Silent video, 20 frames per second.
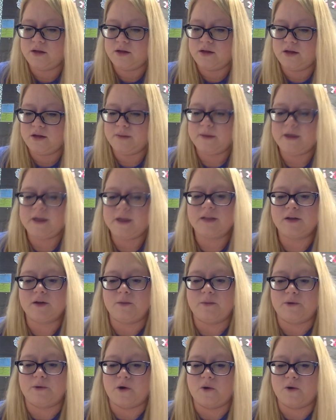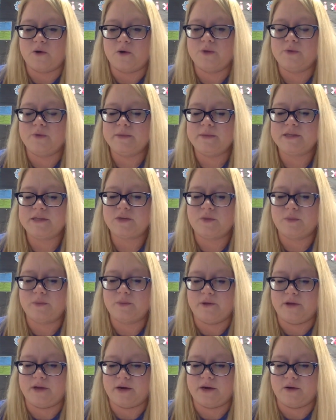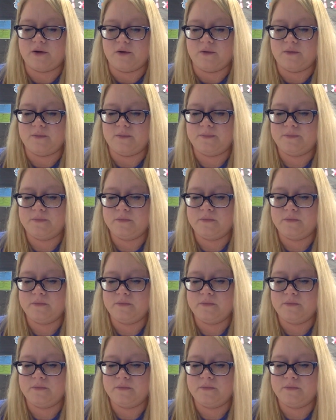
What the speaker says: Come on, little bro, you were miserable at home.